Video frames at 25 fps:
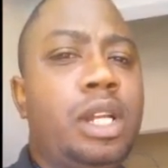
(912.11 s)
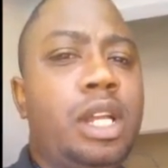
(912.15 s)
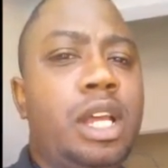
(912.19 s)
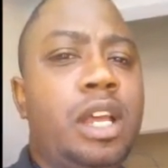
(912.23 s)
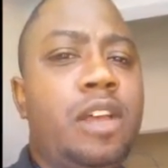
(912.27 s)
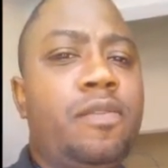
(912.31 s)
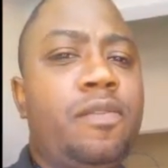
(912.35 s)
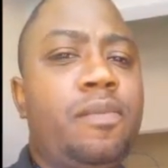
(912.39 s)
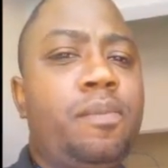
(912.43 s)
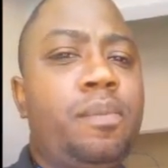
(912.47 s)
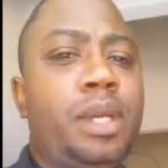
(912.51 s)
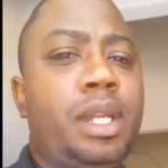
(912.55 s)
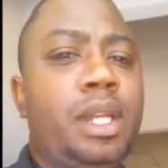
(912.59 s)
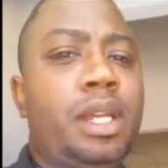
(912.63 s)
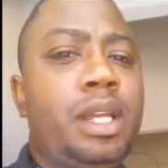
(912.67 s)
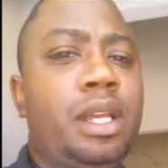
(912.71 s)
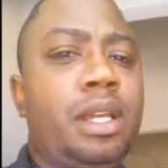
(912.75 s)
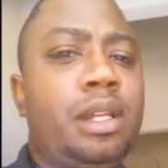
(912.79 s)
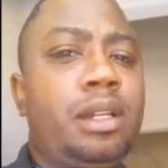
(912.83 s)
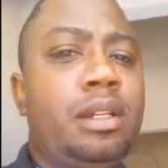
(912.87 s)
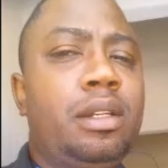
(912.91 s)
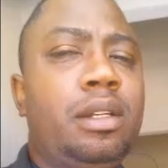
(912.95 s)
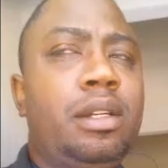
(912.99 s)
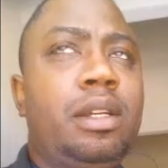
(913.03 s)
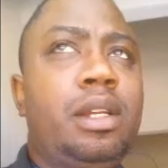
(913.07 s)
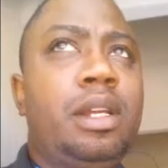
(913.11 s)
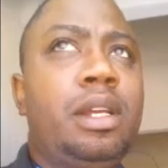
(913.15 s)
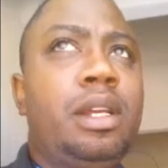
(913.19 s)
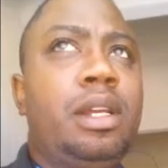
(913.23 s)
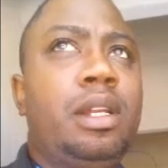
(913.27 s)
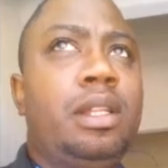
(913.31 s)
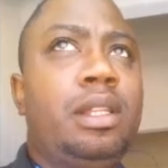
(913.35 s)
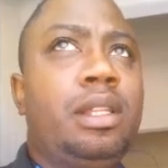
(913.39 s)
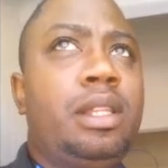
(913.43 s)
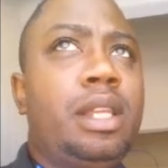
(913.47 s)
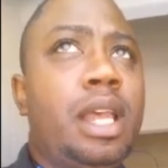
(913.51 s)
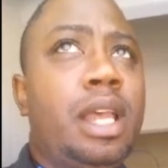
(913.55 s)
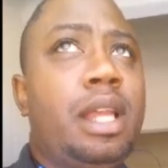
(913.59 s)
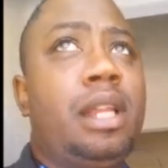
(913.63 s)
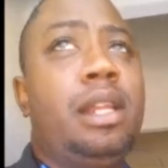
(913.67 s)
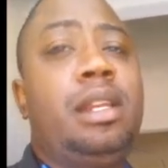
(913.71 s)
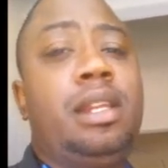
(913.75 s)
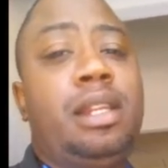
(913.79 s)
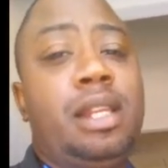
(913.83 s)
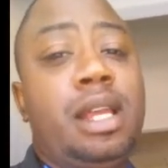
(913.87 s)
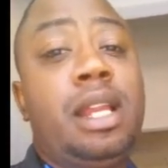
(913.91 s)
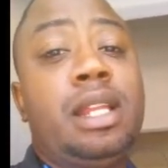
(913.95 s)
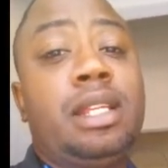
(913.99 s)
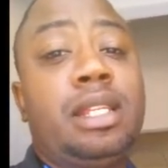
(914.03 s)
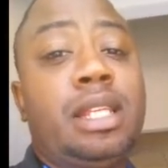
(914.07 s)
that I've been at
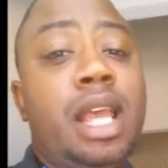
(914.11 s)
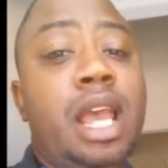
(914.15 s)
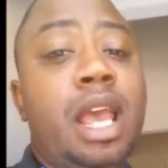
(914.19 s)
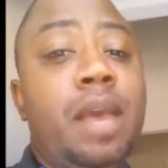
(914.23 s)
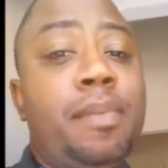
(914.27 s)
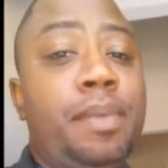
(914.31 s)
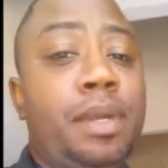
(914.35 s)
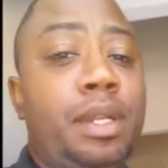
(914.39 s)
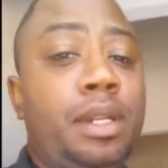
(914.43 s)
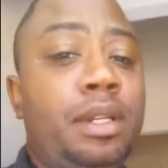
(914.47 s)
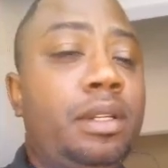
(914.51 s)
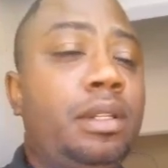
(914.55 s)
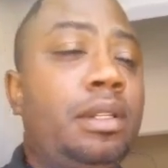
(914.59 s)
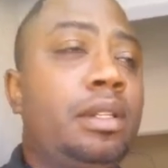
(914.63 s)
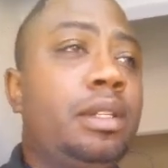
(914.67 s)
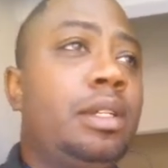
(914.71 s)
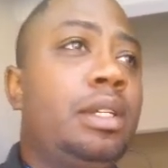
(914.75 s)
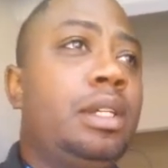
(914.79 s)
that has happened.